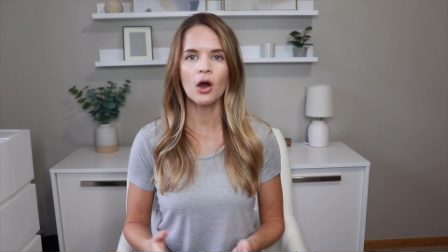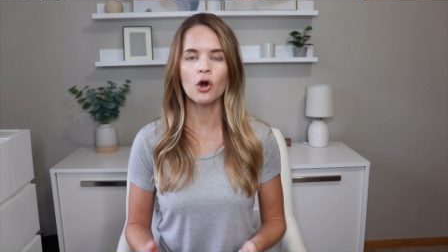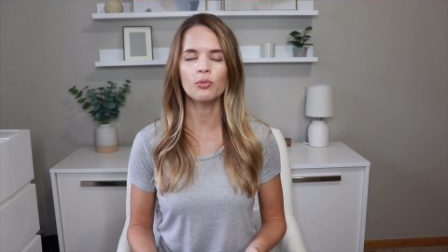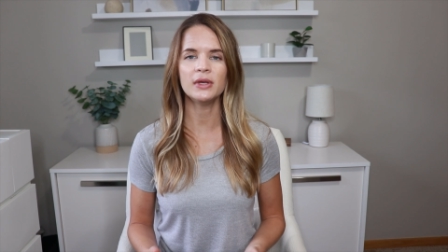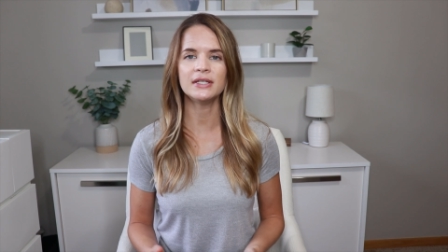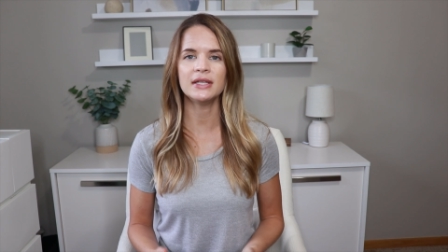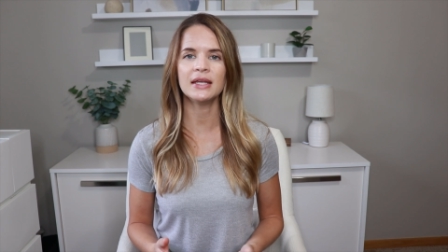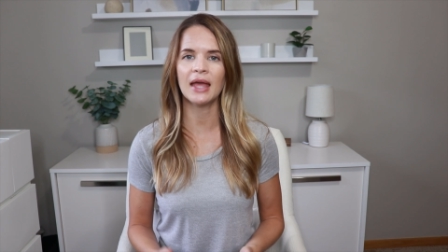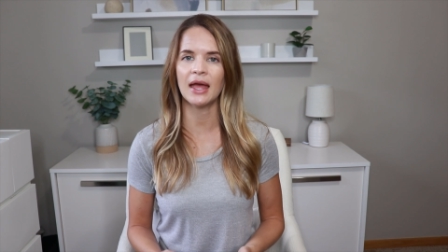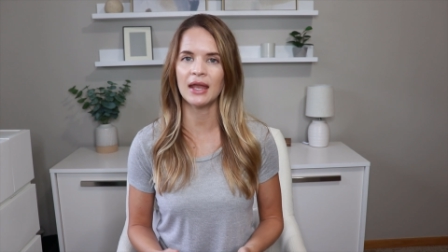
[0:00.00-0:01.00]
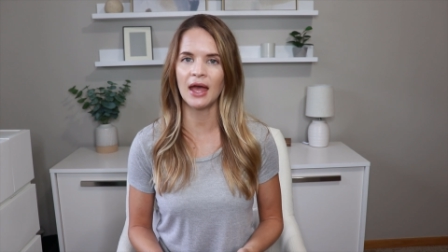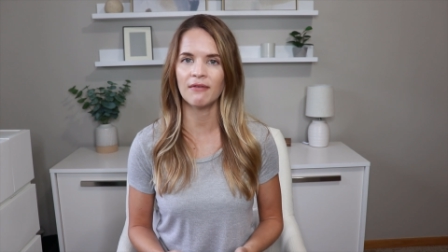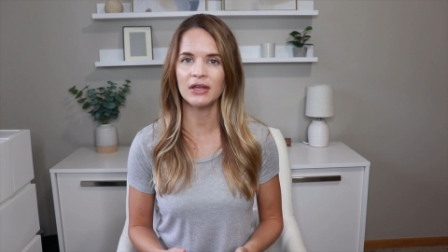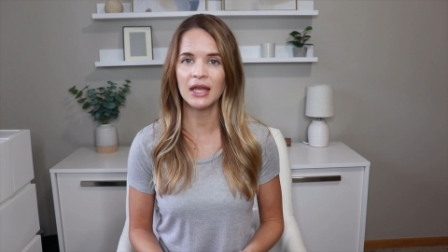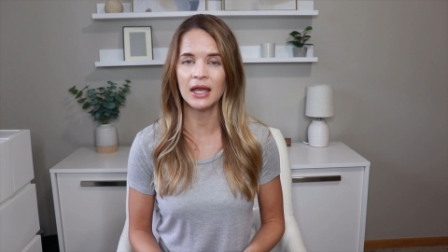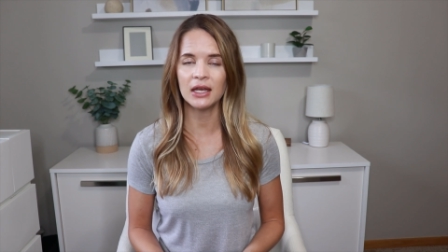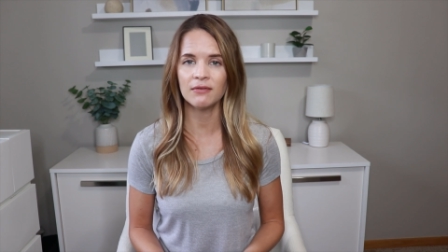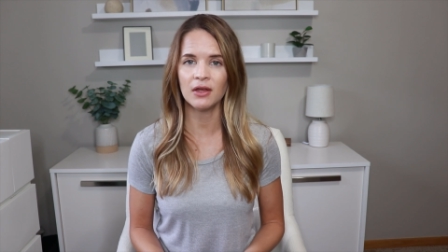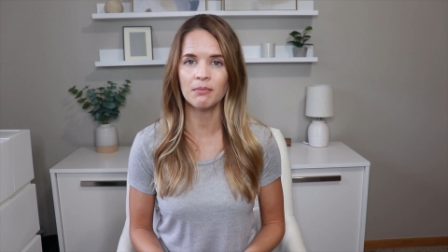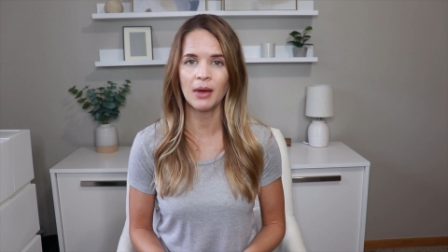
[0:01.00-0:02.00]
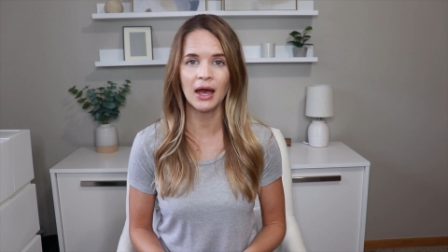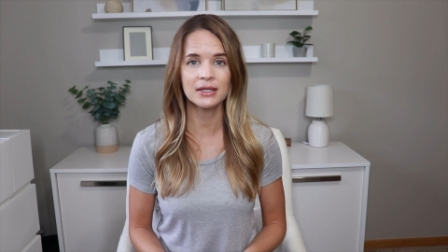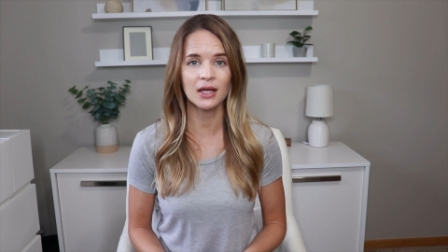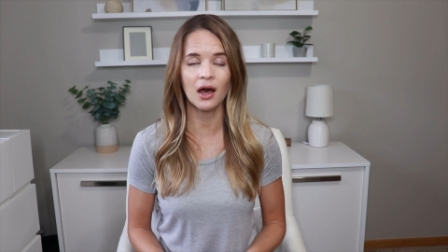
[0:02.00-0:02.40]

Obesity can have a negative impact